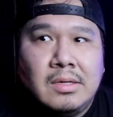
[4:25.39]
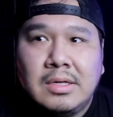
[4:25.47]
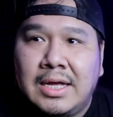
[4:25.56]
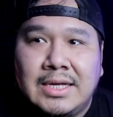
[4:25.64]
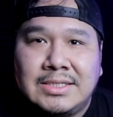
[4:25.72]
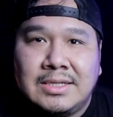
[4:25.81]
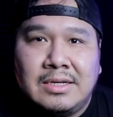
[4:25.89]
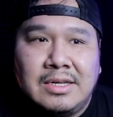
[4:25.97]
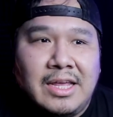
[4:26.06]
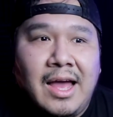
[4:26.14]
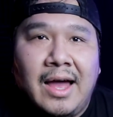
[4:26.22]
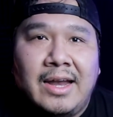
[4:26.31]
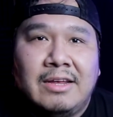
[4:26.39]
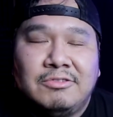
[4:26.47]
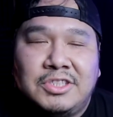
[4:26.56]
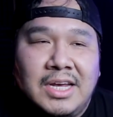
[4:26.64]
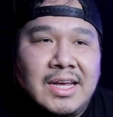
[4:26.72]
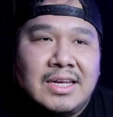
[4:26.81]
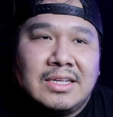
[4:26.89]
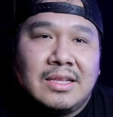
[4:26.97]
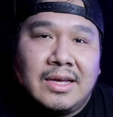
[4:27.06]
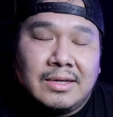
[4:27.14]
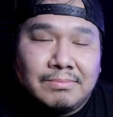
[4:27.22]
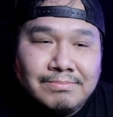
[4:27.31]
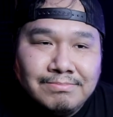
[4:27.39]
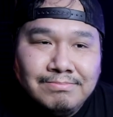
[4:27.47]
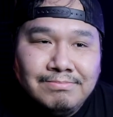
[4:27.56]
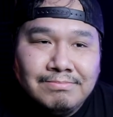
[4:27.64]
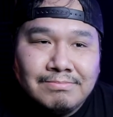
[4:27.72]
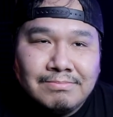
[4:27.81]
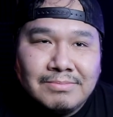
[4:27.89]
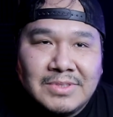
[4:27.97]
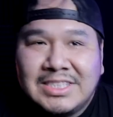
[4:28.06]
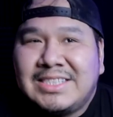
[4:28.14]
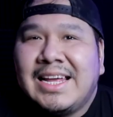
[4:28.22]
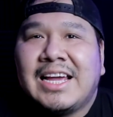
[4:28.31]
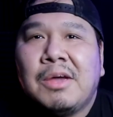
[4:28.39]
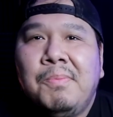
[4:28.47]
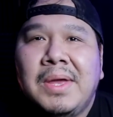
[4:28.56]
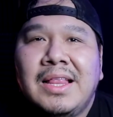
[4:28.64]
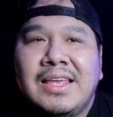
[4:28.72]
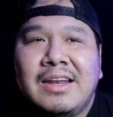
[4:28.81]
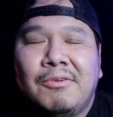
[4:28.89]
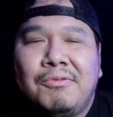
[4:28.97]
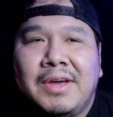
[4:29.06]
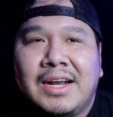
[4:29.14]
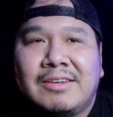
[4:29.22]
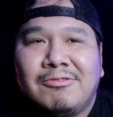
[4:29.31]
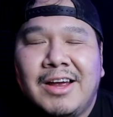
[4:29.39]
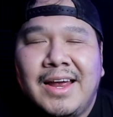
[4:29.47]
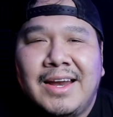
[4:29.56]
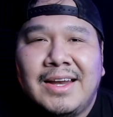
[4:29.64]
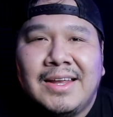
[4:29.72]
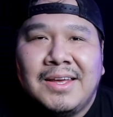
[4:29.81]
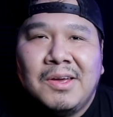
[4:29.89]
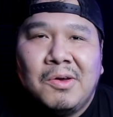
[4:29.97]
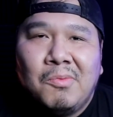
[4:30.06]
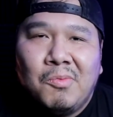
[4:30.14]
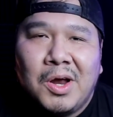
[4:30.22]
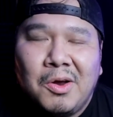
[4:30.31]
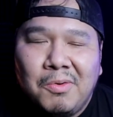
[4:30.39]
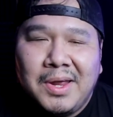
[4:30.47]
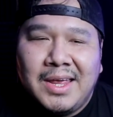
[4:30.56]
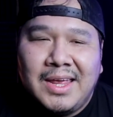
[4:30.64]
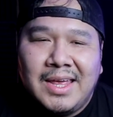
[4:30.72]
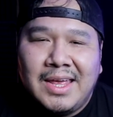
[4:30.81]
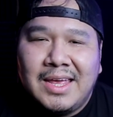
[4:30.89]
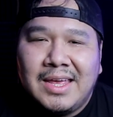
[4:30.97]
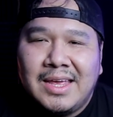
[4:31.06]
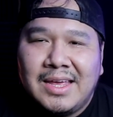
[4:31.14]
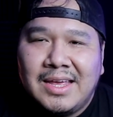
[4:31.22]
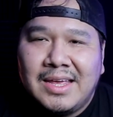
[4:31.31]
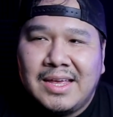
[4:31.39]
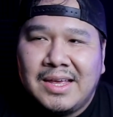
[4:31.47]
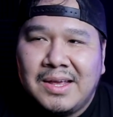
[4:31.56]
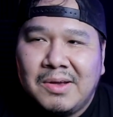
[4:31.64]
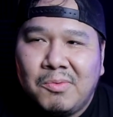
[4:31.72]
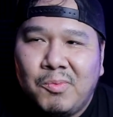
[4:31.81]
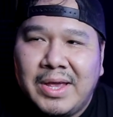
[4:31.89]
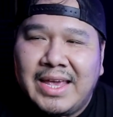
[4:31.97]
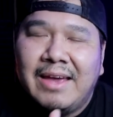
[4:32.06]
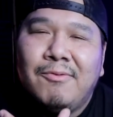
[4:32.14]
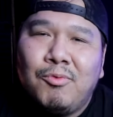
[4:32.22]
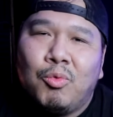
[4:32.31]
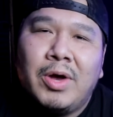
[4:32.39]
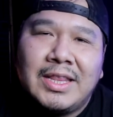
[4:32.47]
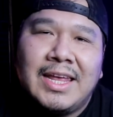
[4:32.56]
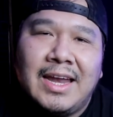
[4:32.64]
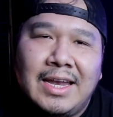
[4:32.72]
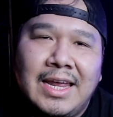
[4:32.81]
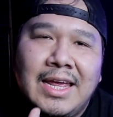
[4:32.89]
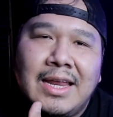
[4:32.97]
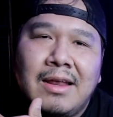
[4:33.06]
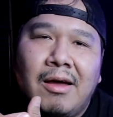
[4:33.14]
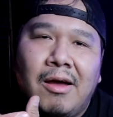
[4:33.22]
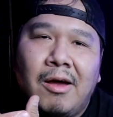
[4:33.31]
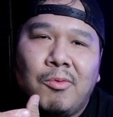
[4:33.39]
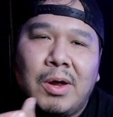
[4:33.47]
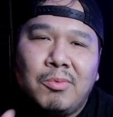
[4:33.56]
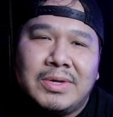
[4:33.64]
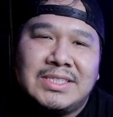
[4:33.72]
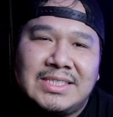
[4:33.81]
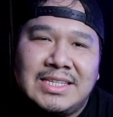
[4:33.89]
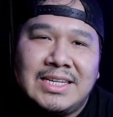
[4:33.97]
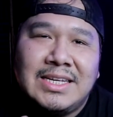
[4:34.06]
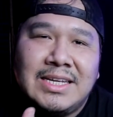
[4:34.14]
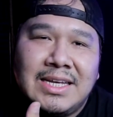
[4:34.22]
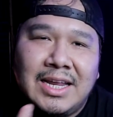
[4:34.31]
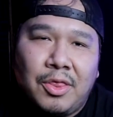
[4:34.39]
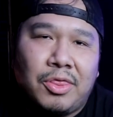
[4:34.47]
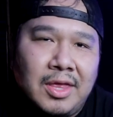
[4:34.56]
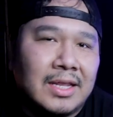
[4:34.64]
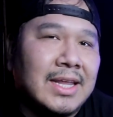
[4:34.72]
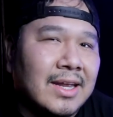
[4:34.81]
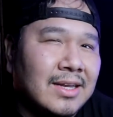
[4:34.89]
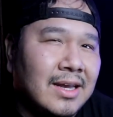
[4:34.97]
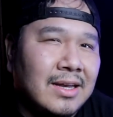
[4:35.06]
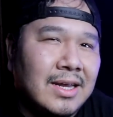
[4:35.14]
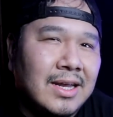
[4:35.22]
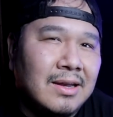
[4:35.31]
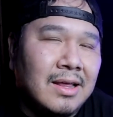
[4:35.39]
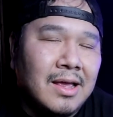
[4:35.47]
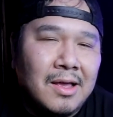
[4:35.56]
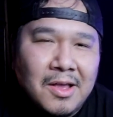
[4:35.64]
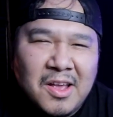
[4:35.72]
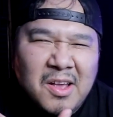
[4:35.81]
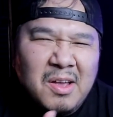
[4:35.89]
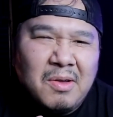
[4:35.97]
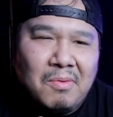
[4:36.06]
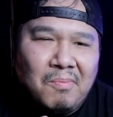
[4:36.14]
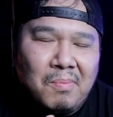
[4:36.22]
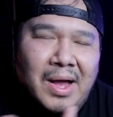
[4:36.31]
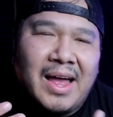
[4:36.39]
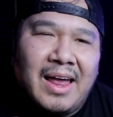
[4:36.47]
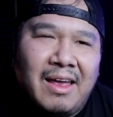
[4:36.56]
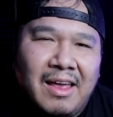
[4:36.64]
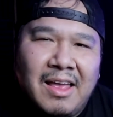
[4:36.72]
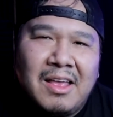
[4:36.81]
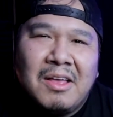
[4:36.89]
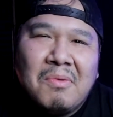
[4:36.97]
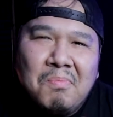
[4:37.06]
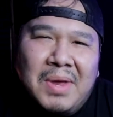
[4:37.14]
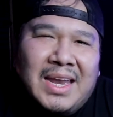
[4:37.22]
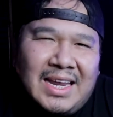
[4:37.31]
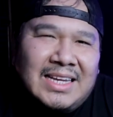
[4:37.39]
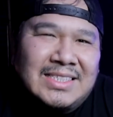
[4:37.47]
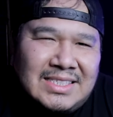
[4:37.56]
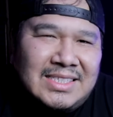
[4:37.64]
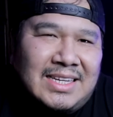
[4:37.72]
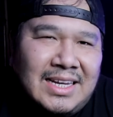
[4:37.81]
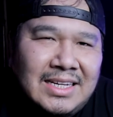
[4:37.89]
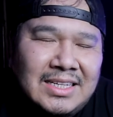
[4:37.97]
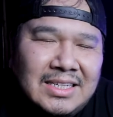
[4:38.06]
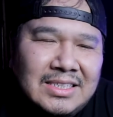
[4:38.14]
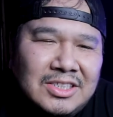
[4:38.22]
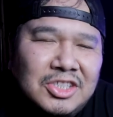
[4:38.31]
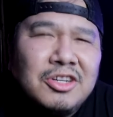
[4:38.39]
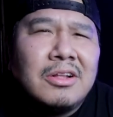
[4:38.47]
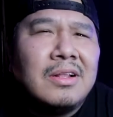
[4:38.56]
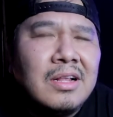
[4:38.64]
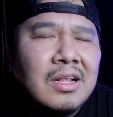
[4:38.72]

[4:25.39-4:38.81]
an INFJ. It's that chameleon effect, right? Where we give what they need or what we see and think that they need by being instinctual,